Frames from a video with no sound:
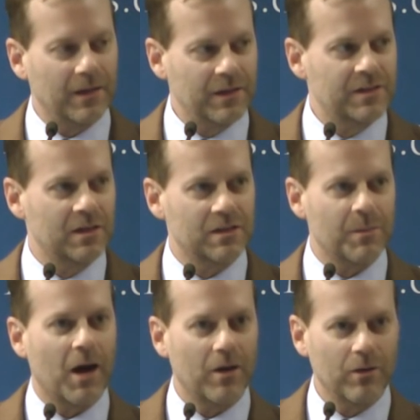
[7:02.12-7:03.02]
at least in its
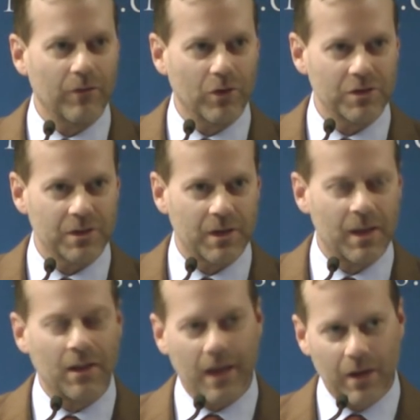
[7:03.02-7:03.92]
modern version, and
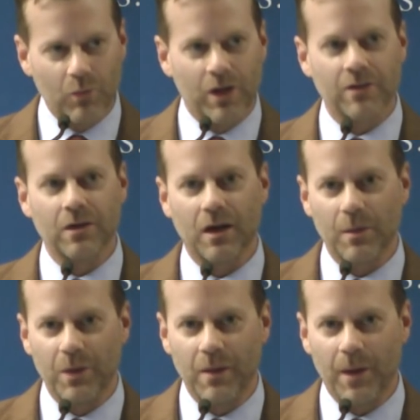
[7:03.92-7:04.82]
then later we can talk
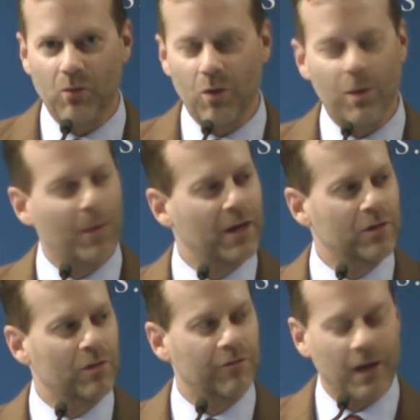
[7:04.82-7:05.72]
a bit about what we might
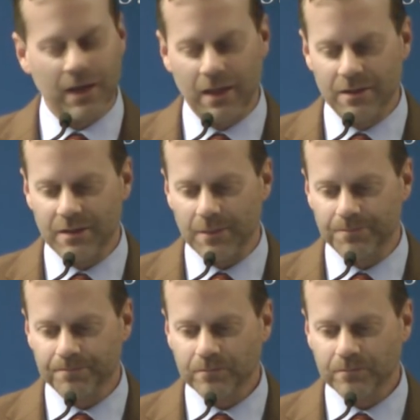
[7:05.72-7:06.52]
do to fight against it.